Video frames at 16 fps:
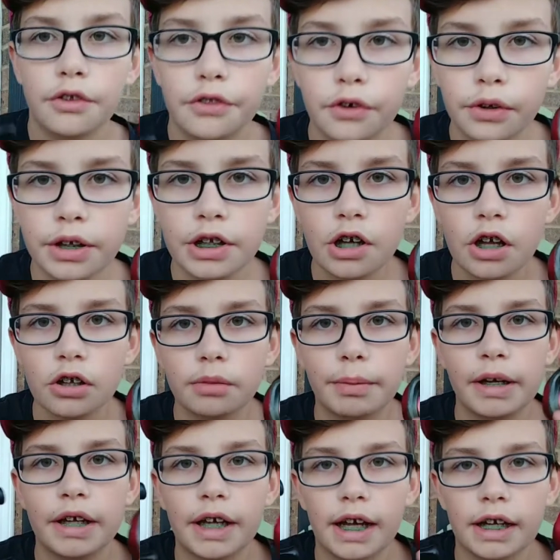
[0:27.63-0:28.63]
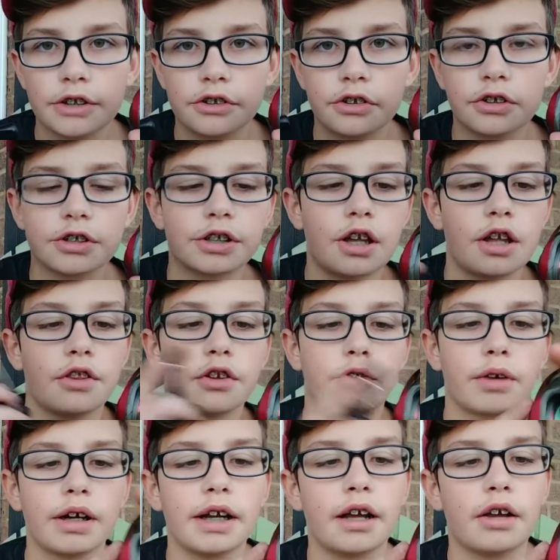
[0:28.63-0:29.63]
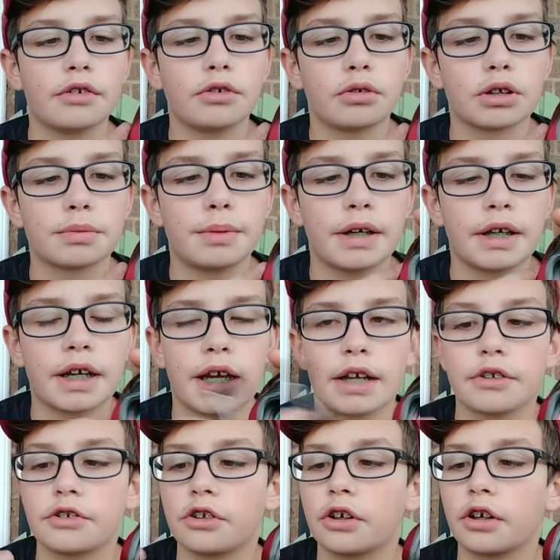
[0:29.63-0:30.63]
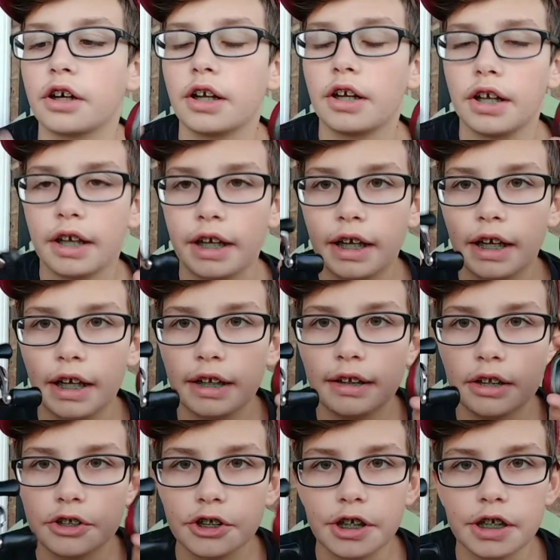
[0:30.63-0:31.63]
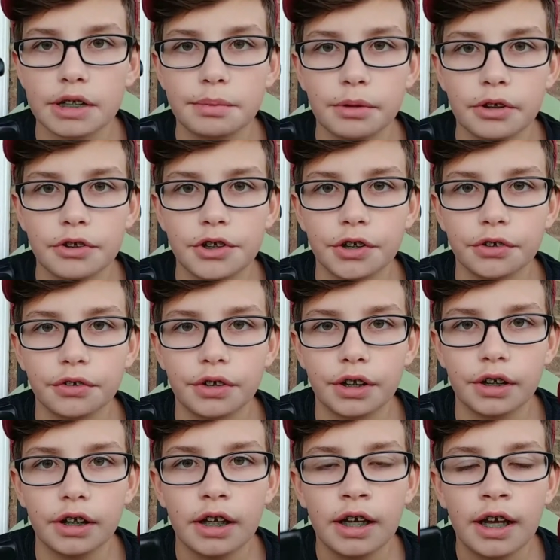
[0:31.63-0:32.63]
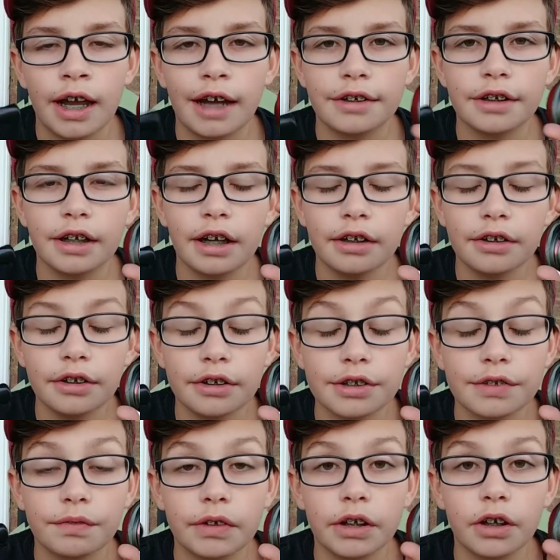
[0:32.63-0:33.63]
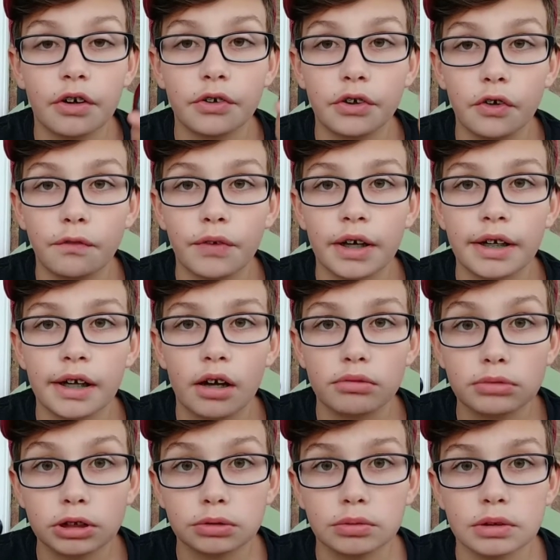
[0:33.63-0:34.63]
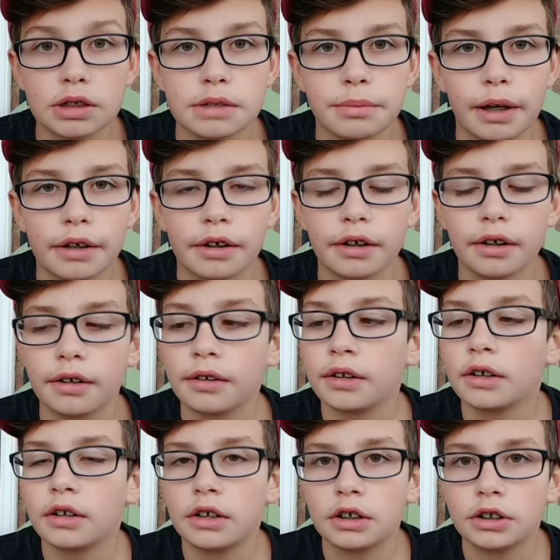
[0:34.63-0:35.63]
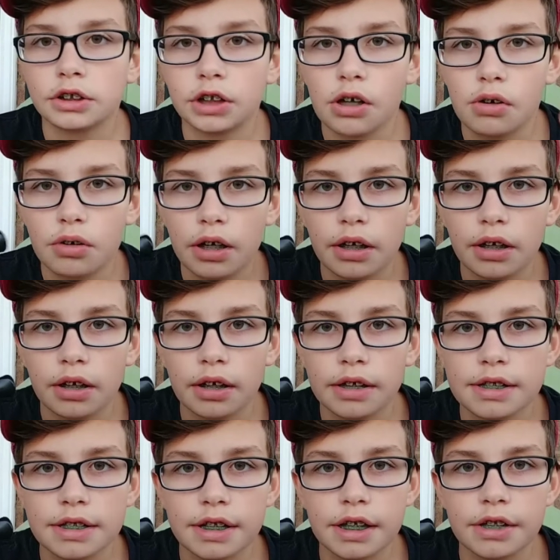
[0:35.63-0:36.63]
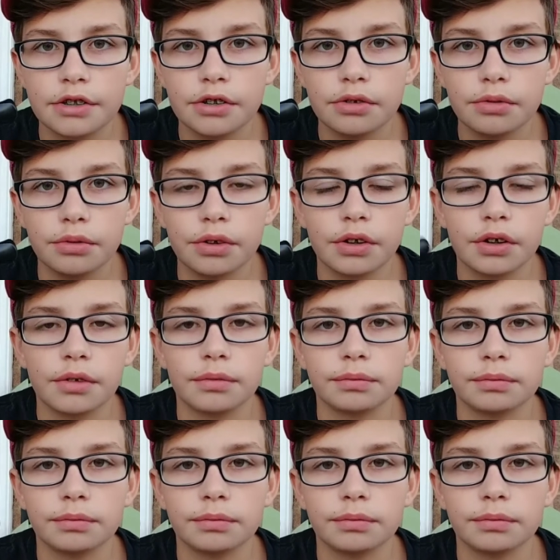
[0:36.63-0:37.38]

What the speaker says: $30 baitcasters, the Granite Outdoors Baitcaster and the Shakespeare Agility. At the end of this video, you'll find out which one's better, so stay tuned.